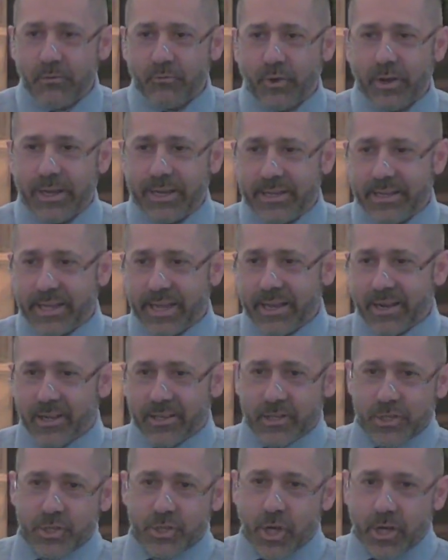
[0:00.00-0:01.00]
ready to get on
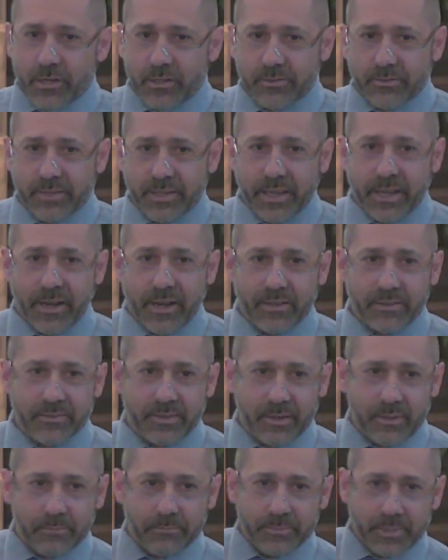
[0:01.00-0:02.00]
the shuttle to get
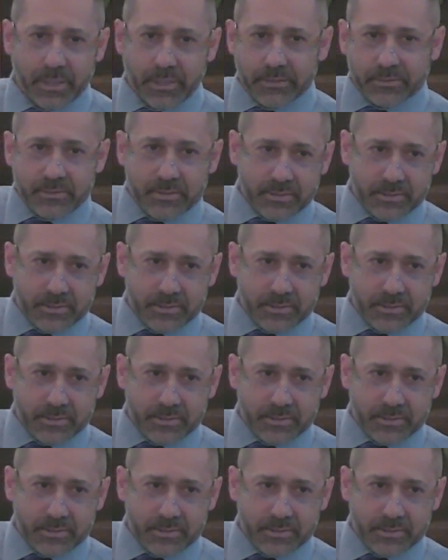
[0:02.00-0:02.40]
onto the, you know,